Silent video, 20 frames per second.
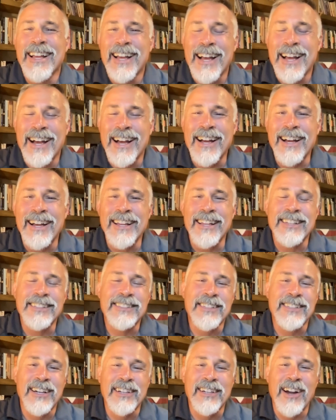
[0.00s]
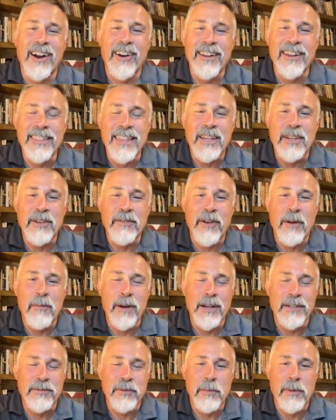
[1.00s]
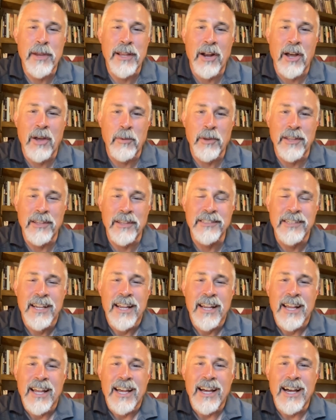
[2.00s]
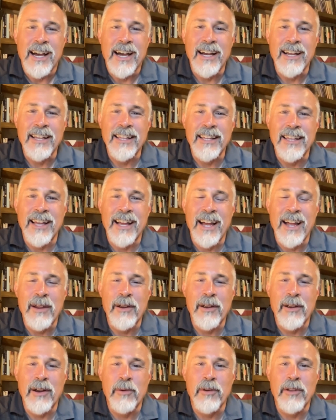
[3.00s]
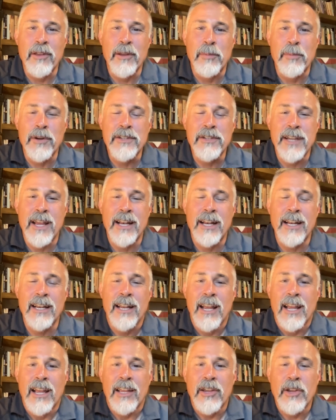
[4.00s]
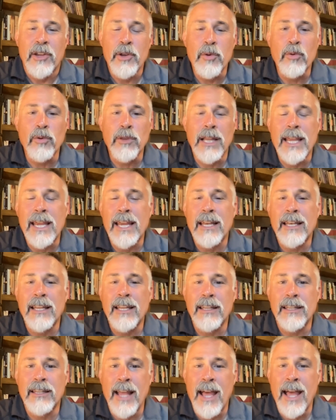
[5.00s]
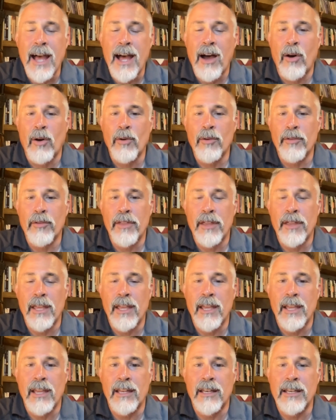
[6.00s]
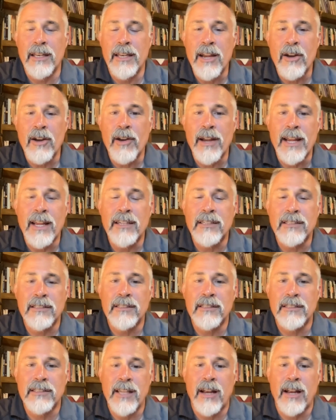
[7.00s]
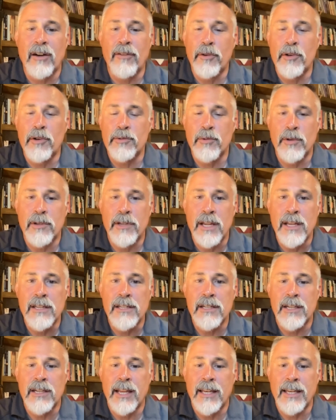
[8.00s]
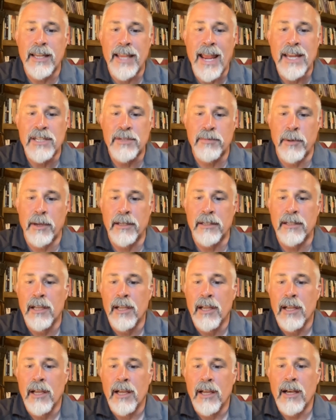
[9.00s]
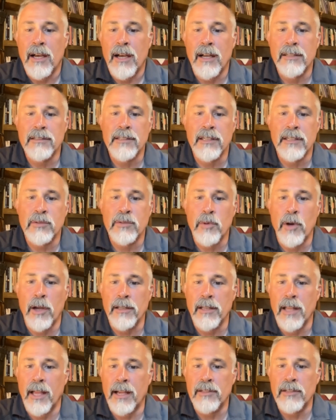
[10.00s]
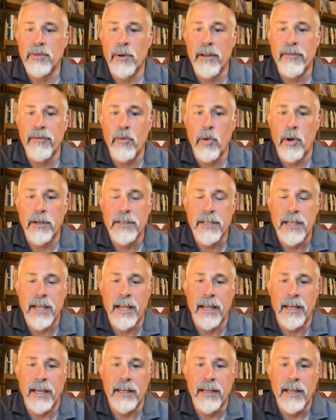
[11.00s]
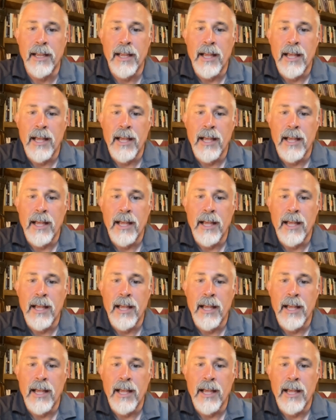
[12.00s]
Sangari, thank you very much for being on with us. I really appreciate it. You lead now the Near East Center for Strategic Engagement since what, like 2014.